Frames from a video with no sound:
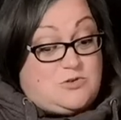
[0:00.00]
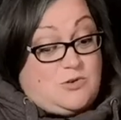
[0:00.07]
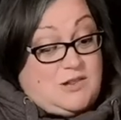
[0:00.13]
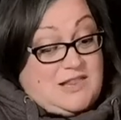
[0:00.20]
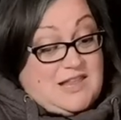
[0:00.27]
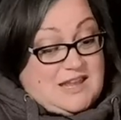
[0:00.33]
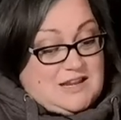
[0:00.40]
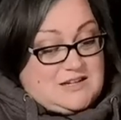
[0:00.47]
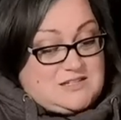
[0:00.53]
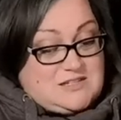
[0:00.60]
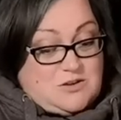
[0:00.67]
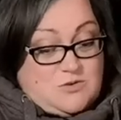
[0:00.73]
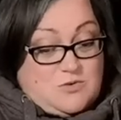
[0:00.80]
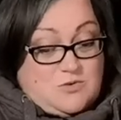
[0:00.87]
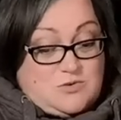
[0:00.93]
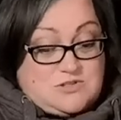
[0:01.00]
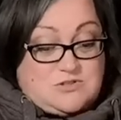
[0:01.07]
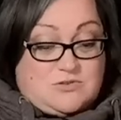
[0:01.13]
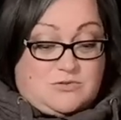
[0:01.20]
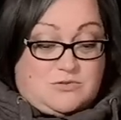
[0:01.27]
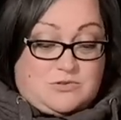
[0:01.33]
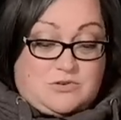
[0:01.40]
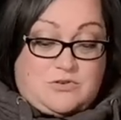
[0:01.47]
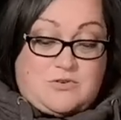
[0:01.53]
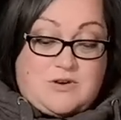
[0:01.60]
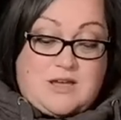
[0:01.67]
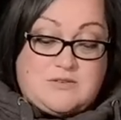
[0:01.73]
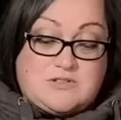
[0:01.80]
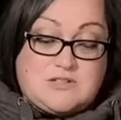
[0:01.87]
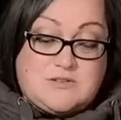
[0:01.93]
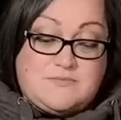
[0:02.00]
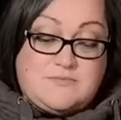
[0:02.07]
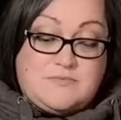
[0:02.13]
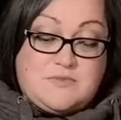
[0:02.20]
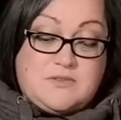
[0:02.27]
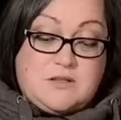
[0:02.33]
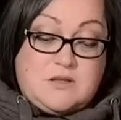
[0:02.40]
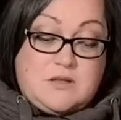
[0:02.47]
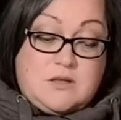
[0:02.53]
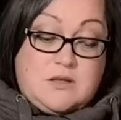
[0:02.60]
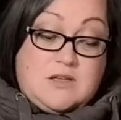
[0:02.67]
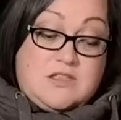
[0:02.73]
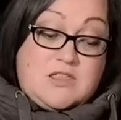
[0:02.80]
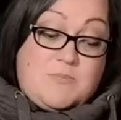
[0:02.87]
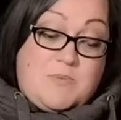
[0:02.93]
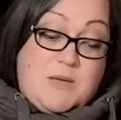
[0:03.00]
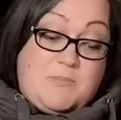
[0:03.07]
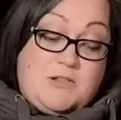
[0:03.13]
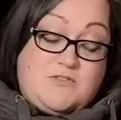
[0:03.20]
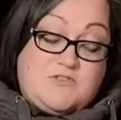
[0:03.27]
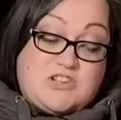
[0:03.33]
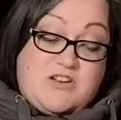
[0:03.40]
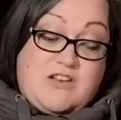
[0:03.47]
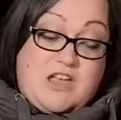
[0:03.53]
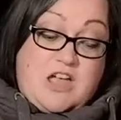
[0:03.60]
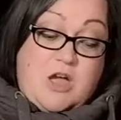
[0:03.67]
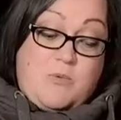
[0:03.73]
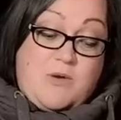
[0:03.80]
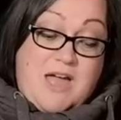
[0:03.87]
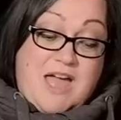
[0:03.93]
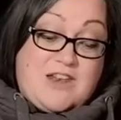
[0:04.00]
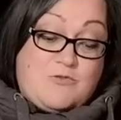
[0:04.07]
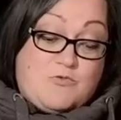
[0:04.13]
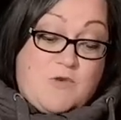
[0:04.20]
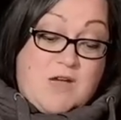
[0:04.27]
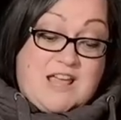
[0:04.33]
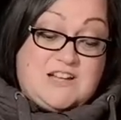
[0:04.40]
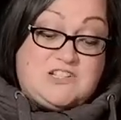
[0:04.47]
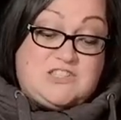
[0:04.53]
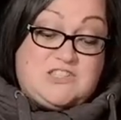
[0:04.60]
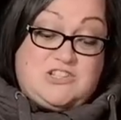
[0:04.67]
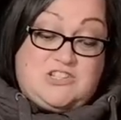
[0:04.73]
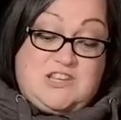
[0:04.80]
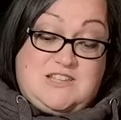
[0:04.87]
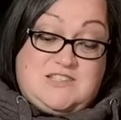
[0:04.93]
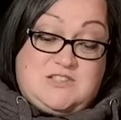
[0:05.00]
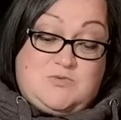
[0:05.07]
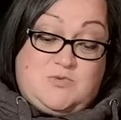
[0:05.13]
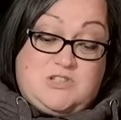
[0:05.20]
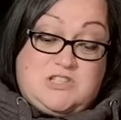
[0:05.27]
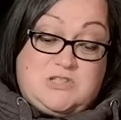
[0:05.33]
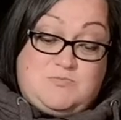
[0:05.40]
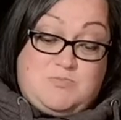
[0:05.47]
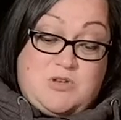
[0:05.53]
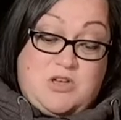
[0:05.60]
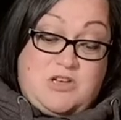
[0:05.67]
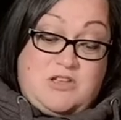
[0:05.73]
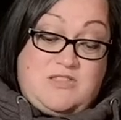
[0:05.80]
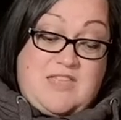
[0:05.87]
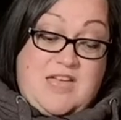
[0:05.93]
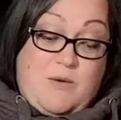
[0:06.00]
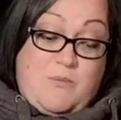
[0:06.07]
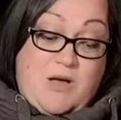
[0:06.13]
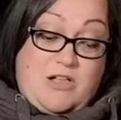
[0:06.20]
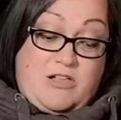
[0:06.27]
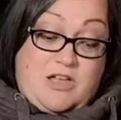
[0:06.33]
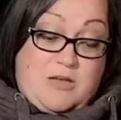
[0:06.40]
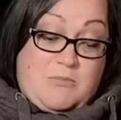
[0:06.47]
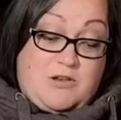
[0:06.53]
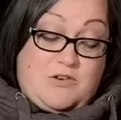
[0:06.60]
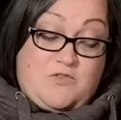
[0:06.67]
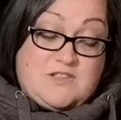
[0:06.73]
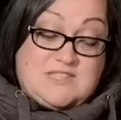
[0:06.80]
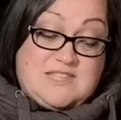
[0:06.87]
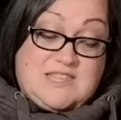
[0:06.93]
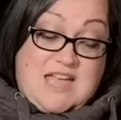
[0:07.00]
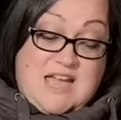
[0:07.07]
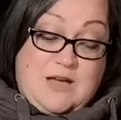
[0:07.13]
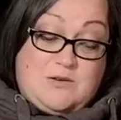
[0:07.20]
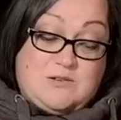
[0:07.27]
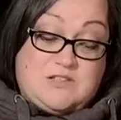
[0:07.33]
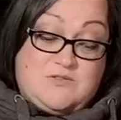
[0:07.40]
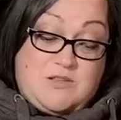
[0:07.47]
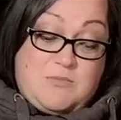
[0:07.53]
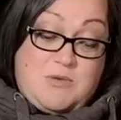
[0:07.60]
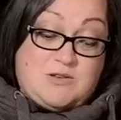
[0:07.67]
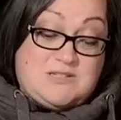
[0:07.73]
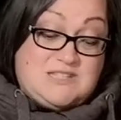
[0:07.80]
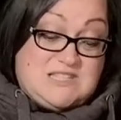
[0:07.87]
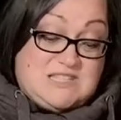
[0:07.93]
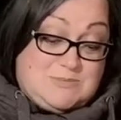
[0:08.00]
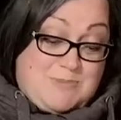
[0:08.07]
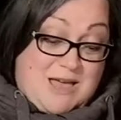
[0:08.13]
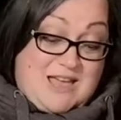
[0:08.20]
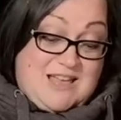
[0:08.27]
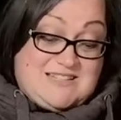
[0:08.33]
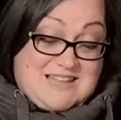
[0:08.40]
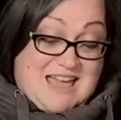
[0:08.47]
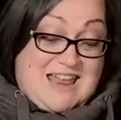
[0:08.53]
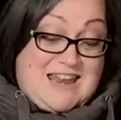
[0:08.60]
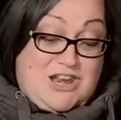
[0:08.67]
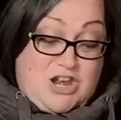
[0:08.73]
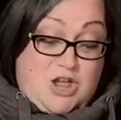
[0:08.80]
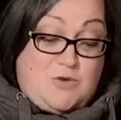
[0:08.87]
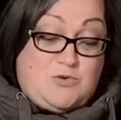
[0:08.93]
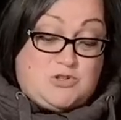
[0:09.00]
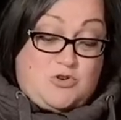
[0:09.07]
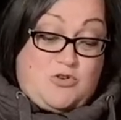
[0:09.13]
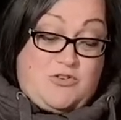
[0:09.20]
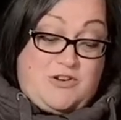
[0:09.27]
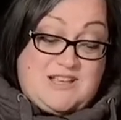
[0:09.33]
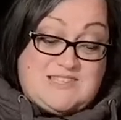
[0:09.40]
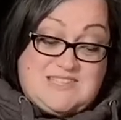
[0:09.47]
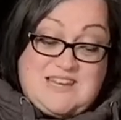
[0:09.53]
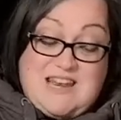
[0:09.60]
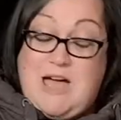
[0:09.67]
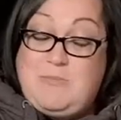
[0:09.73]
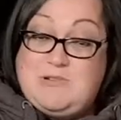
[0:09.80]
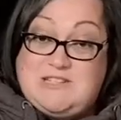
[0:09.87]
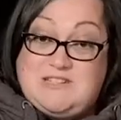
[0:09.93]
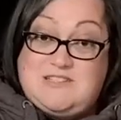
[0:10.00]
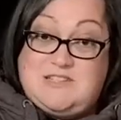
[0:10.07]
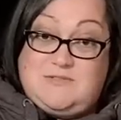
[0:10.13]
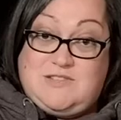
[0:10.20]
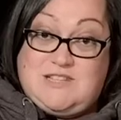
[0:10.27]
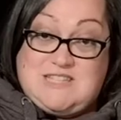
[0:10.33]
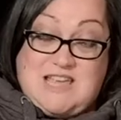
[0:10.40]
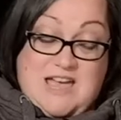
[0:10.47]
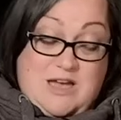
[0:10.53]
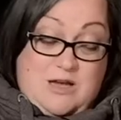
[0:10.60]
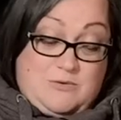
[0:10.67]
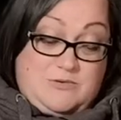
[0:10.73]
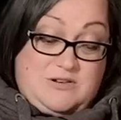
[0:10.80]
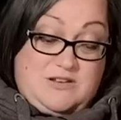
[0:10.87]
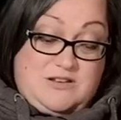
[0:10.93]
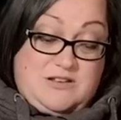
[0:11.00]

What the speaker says: nor liked the coarse northern crowd. The people of Jericho were enraged that Jesus would spurn their welcome and visit the house of the most despised and notorious inhabitant of the town.